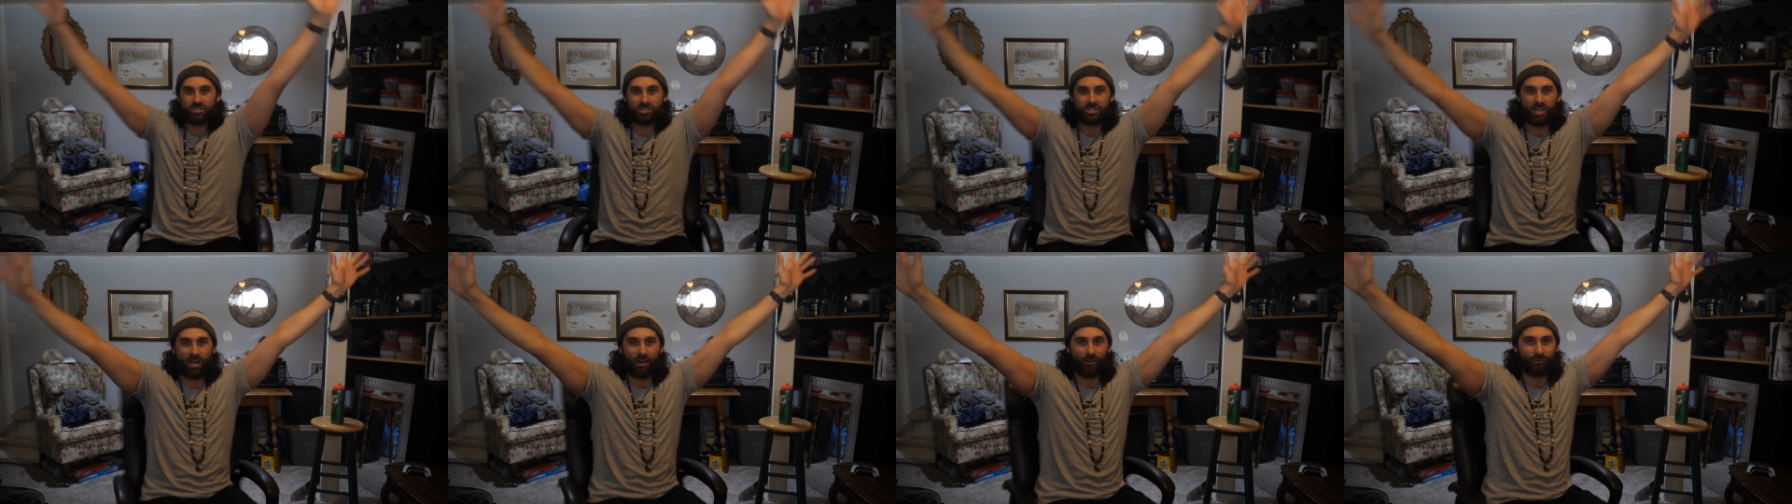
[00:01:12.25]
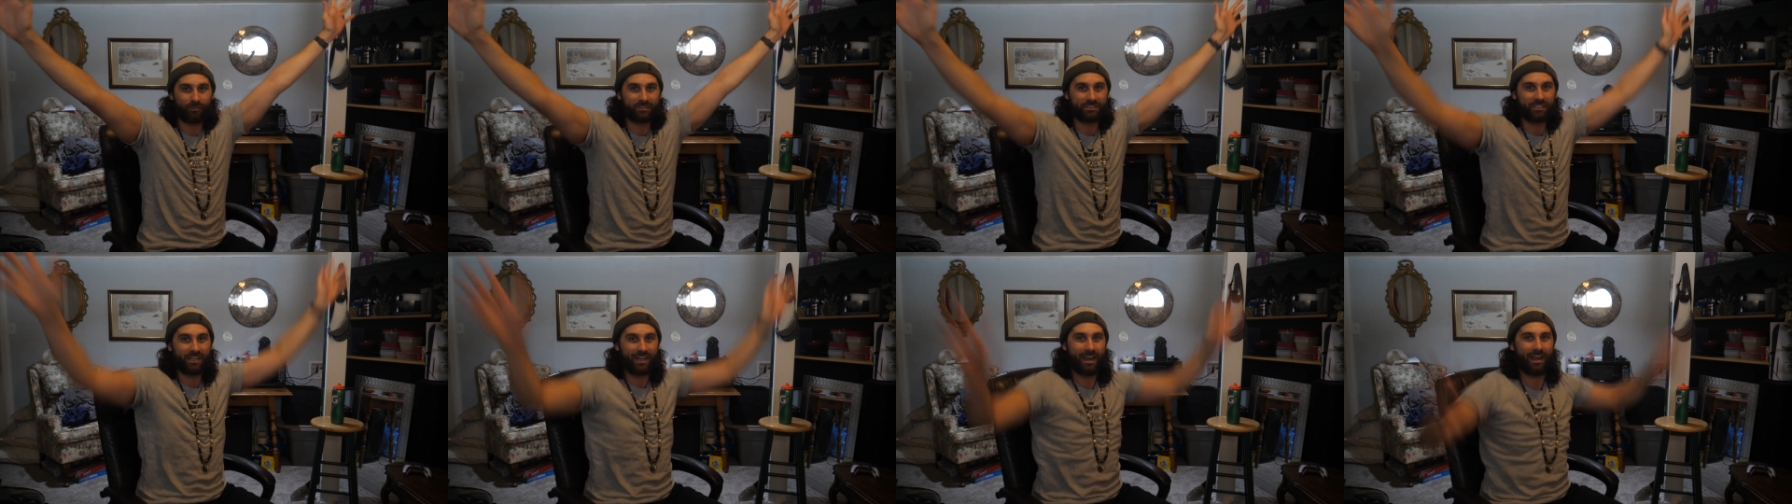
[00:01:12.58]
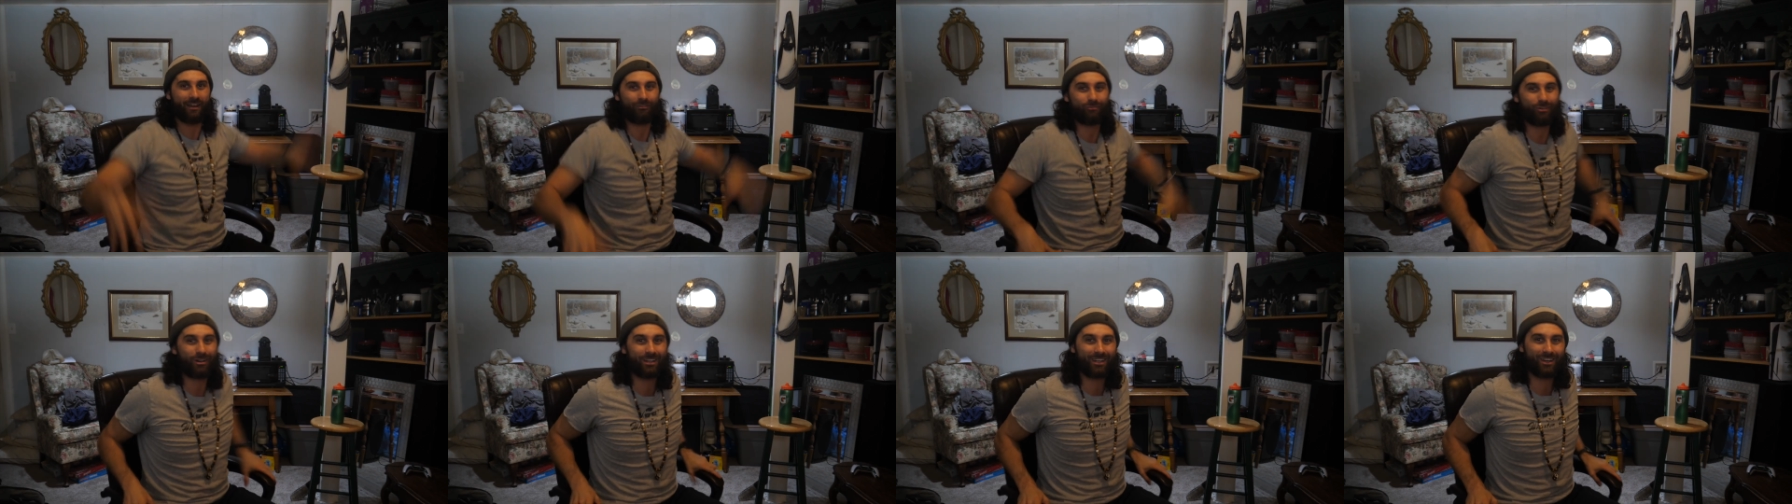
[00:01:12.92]
jokes in
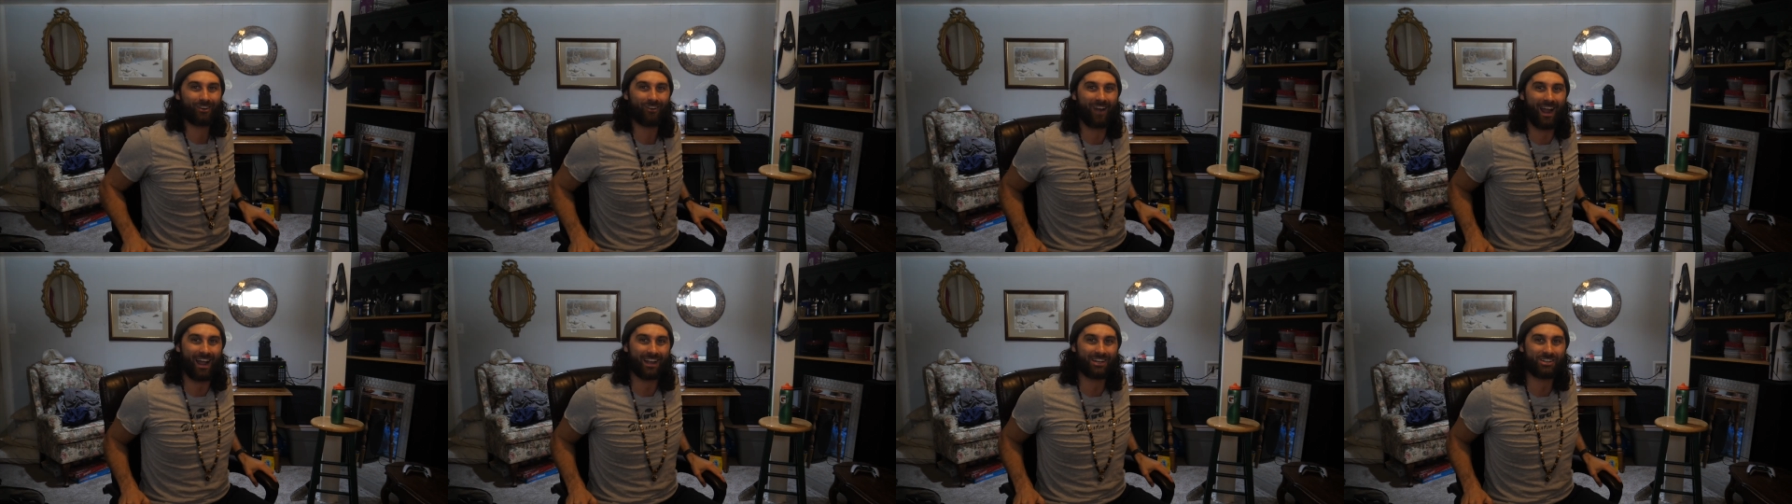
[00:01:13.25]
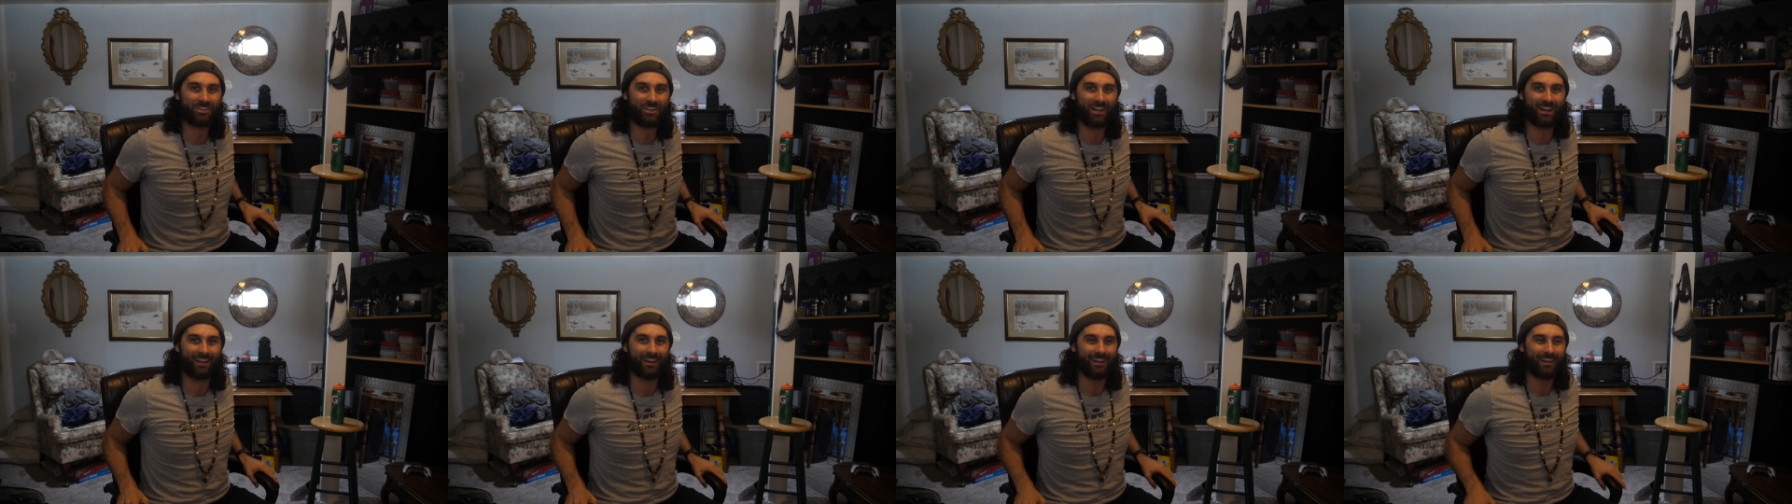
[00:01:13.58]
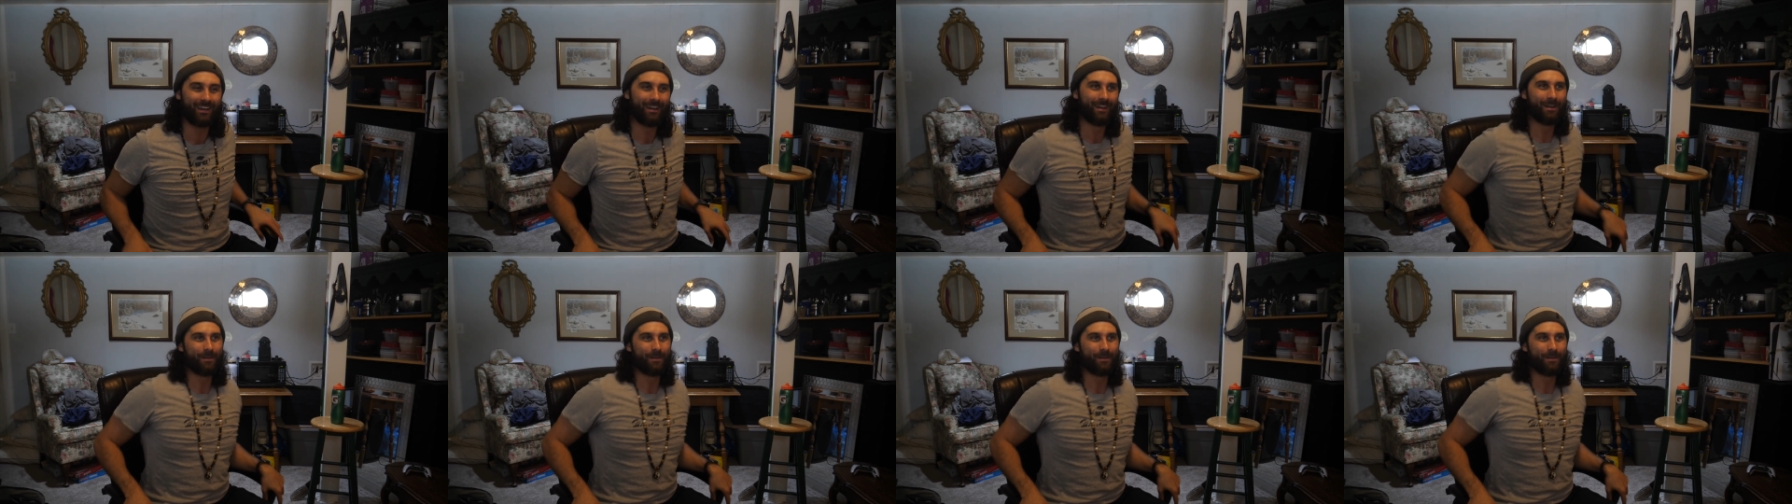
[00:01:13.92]
every direction.